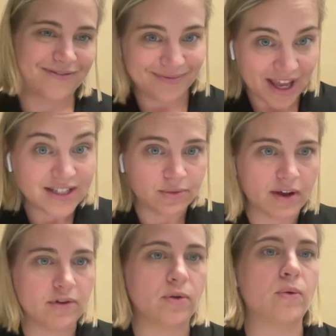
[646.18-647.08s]
yes,
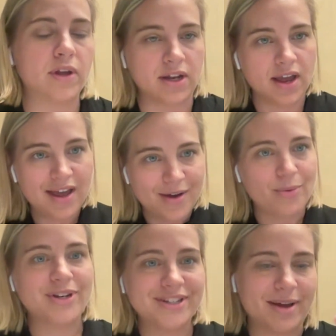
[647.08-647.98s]
revenue. And
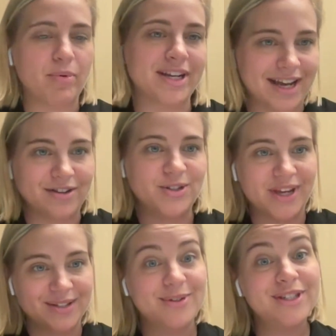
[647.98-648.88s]
what does that break down to?
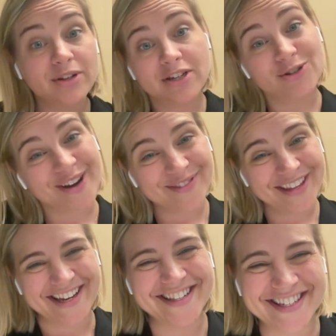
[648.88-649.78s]
Yes, we still need to drive
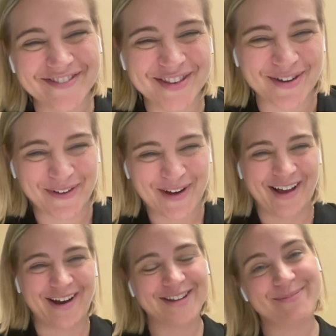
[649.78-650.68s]
leads, even though
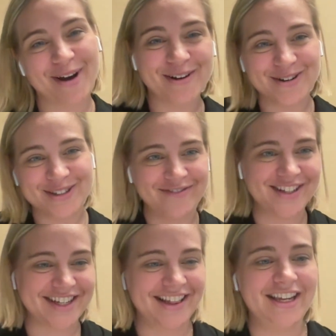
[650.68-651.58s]
us marketers love
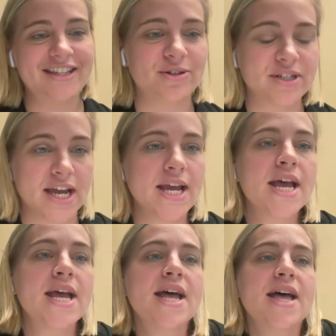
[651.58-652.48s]
to say leads are dead.
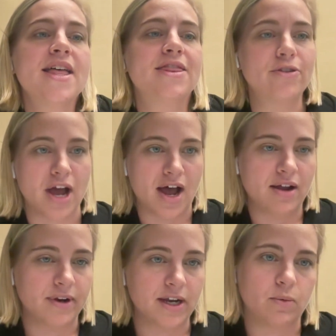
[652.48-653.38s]
They're
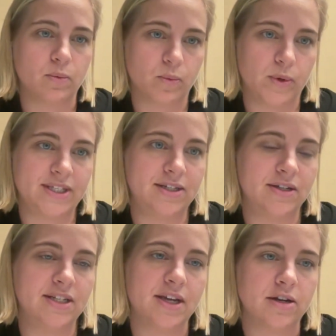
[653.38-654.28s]
not, right? We still
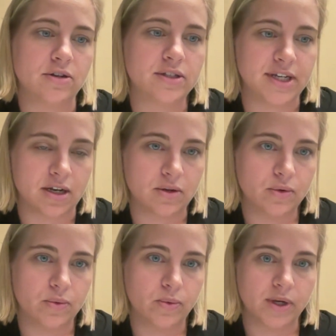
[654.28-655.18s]
need to understand
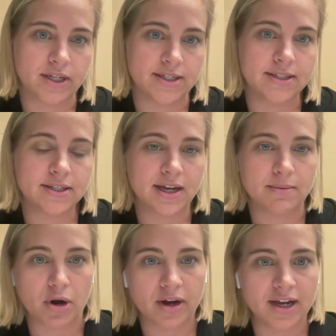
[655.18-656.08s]
who is
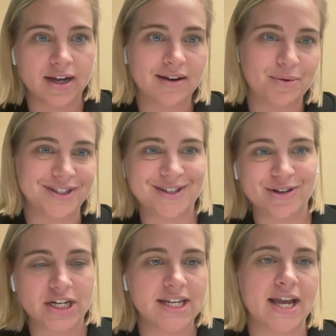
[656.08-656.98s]
in market, what's
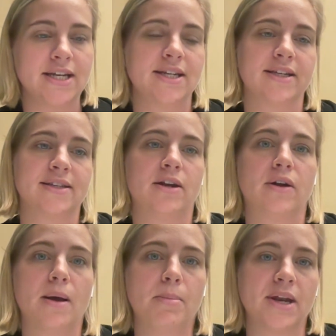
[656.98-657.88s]
their intent, et
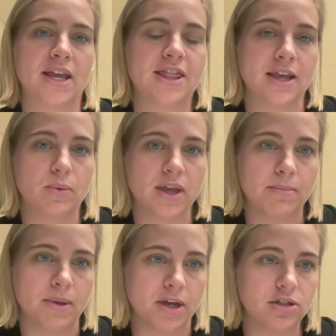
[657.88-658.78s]
cetera. But I think we
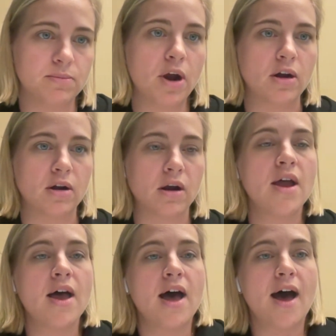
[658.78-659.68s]
can be much smarter
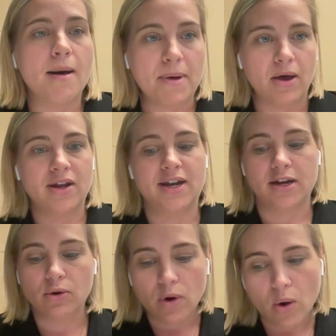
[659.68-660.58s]
about it
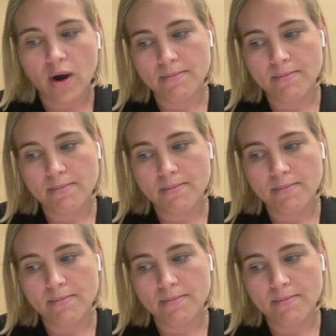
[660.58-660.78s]
and grow our